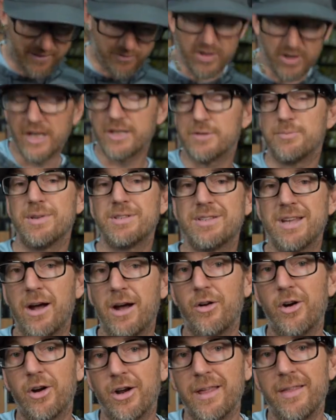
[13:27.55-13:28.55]
If you guys missed
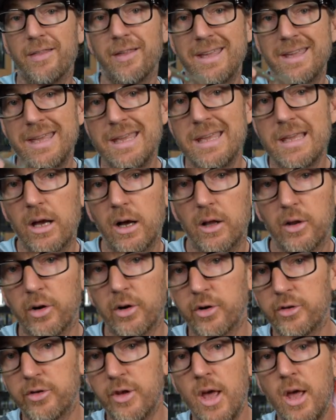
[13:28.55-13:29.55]
out on any of the key
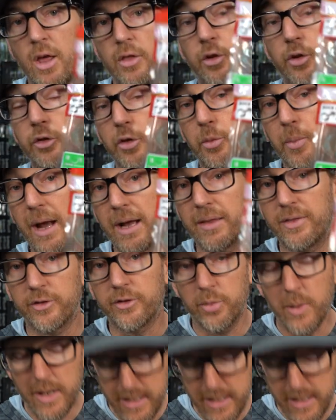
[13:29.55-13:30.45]
colors, those are back this